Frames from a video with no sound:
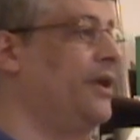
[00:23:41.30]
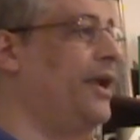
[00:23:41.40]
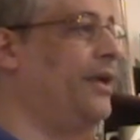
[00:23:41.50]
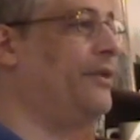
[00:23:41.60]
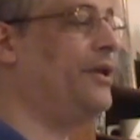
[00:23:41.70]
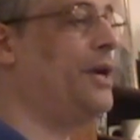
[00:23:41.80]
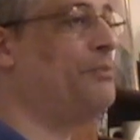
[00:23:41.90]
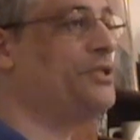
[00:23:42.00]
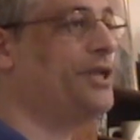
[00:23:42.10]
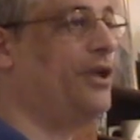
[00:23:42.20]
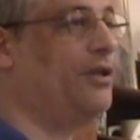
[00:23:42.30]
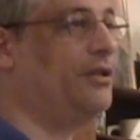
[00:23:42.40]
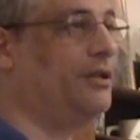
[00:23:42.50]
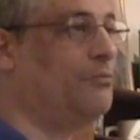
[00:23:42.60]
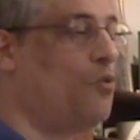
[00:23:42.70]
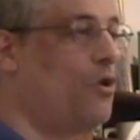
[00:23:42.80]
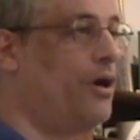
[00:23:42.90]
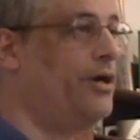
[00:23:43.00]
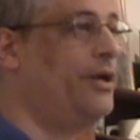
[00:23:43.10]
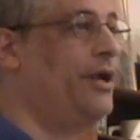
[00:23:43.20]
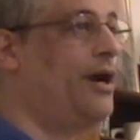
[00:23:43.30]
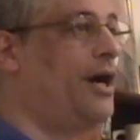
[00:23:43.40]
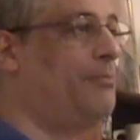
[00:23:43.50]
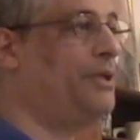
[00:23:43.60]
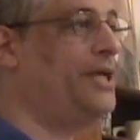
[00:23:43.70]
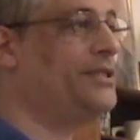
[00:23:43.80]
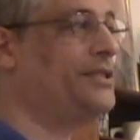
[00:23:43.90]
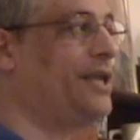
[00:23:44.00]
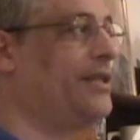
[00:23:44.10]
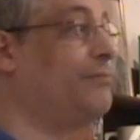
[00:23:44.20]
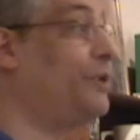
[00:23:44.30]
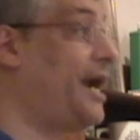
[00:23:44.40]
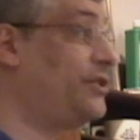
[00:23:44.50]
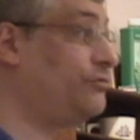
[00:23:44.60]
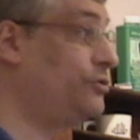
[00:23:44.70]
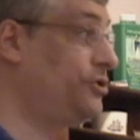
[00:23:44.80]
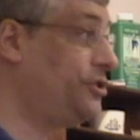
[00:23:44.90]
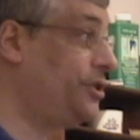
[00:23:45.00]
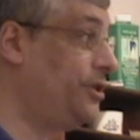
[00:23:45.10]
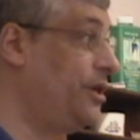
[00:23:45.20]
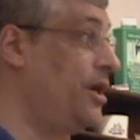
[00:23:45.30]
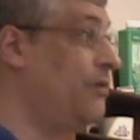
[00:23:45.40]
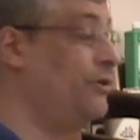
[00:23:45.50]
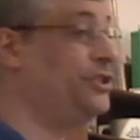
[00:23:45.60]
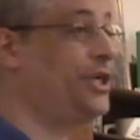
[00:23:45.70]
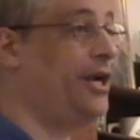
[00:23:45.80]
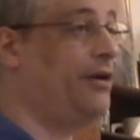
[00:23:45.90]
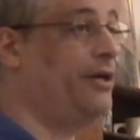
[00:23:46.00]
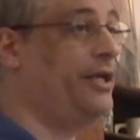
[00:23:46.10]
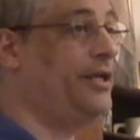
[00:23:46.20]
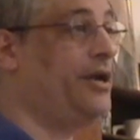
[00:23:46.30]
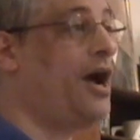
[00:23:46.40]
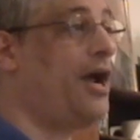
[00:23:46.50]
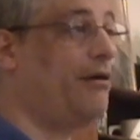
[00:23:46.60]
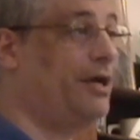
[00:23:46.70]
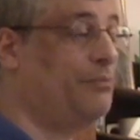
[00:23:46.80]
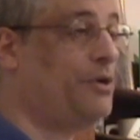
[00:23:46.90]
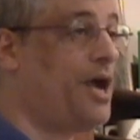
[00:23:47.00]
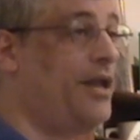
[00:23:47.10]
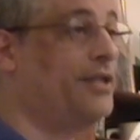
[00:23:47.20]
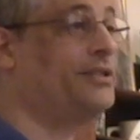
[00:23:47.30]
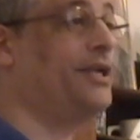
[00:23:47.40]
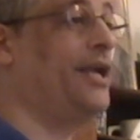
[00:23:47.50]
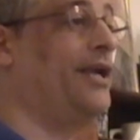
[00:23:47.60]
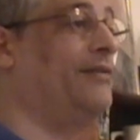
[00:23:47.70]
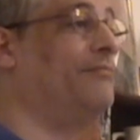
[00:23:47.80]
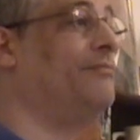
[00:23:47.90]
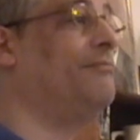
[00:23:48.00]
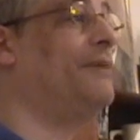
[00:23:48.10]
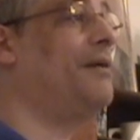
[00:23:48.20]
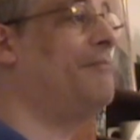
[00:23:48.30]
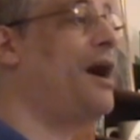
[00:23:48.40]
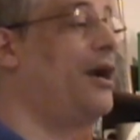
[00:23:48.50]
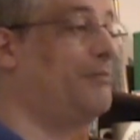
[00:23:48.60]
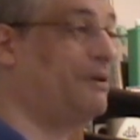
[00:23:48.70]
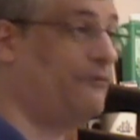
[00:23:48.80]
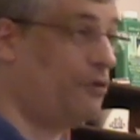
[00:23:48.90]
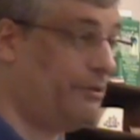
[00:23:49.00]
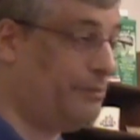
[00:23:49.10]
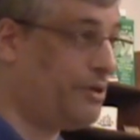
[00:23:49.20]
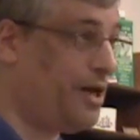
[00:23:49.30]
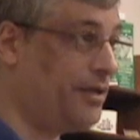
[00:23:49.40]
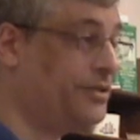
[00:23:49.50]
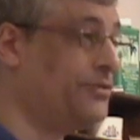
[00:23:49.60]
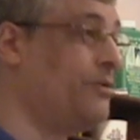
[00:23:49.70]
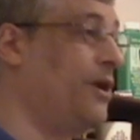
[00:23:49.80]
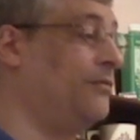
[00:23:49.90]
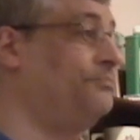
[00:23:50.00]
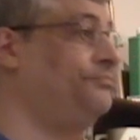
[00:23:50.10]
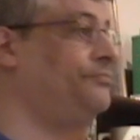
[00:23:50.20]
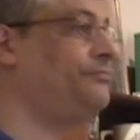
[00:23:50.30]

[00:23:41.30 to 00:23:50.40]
And then up the scale a little more are places like the Brass Rooster, which carry higher end products and higher performing products as well.